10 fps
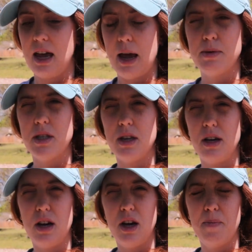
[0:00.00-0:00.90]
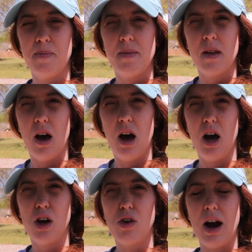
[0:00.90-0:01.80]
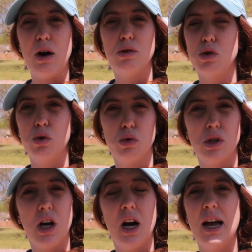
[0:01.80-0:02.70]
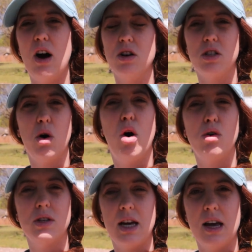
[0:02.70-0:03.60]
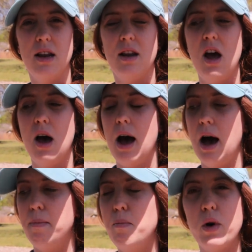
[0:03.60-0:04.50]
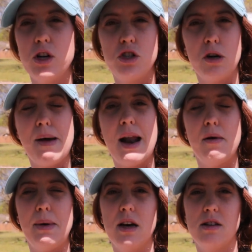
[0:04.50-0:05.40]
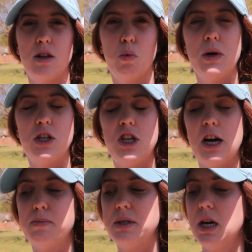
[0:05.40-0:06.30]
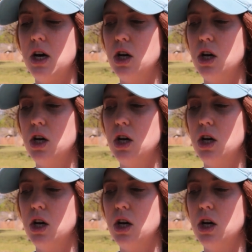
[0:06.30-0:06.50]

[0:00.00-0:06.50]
keeps the ground cooler. It also holds in moisture better because of the wood chips.